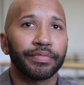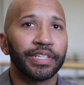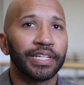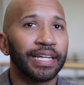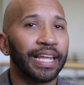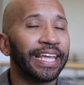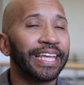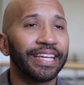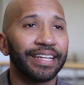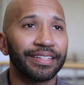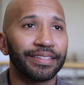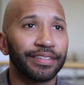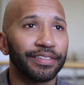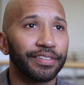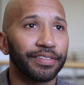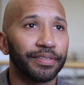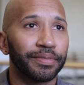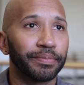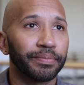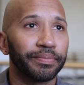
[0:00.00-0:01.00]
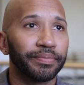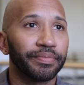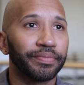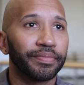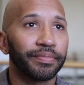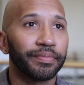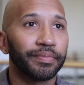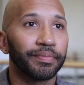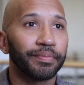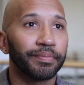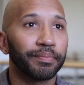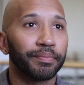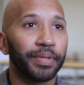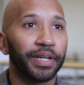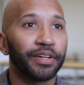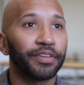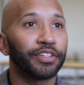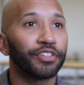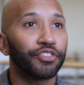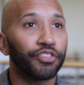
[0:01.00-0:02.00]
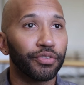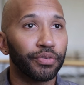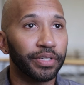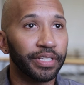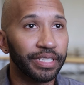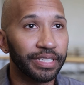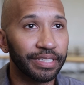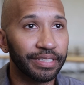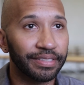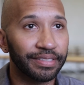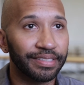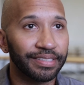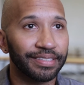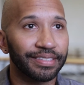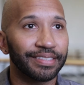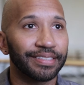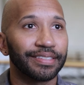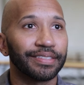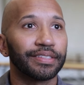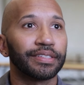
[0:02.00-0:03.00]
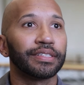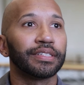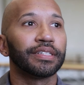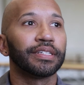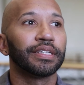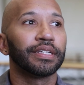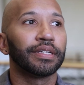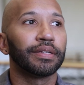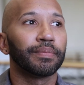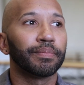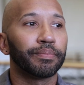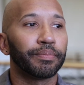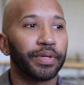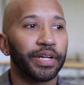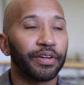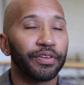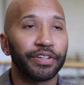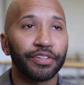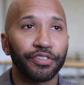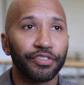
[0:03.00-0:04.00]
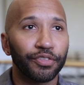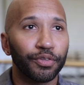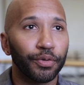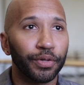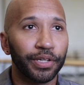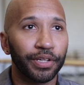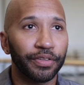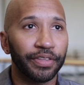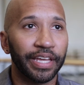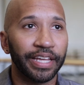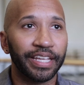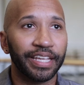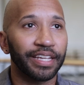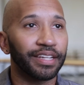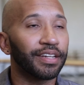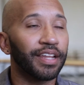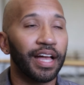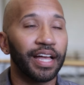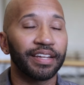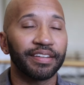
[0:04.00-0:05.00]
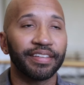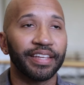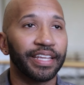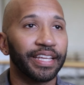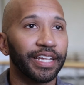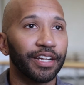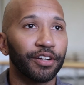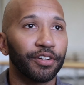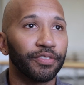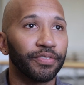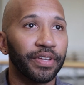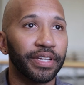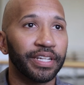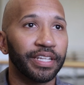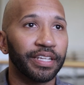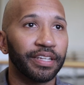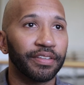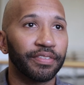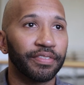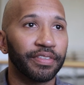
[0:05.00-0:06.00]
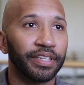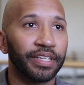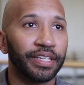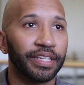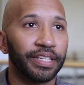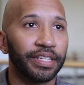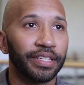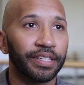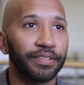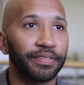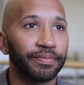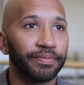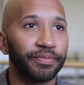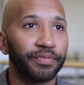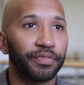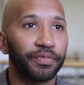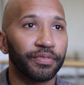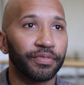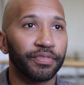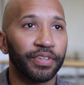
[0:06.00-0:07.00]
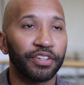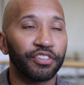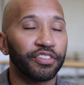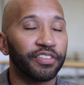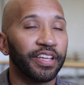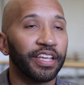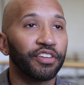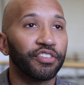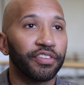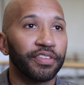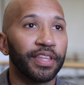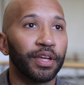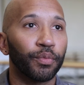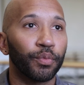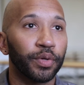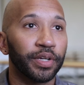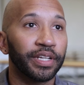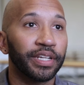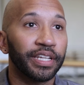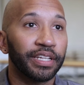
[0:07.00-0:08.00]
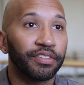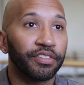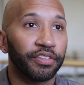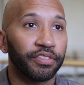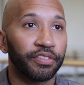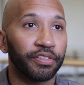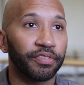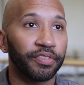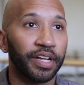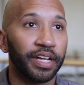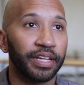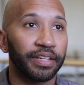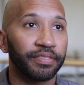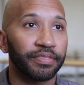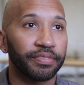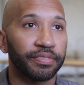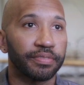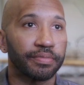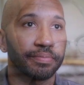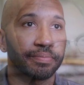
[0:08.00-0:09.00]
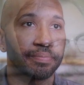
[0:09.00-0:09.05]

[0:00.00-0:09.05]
lands, barren trees, barren soil that cannot take care of any of the vegetation that we need to survive.